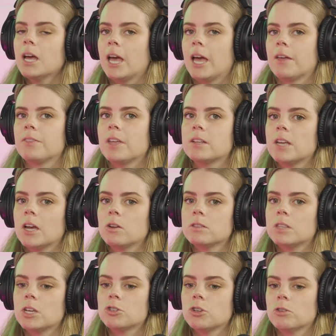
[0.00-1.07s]
and
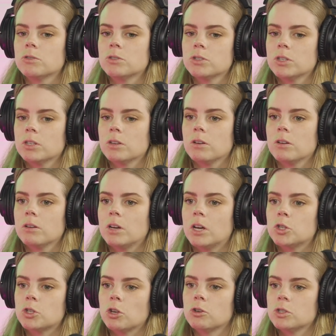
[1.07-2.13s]
they don't
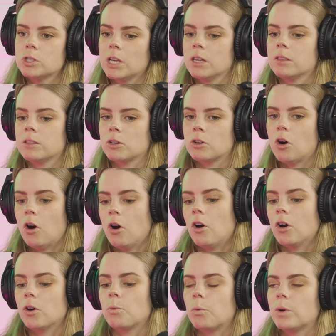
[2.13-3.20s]
associate the
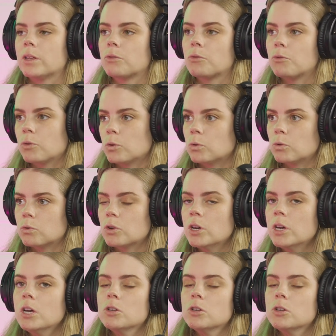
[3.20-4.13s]
car with food.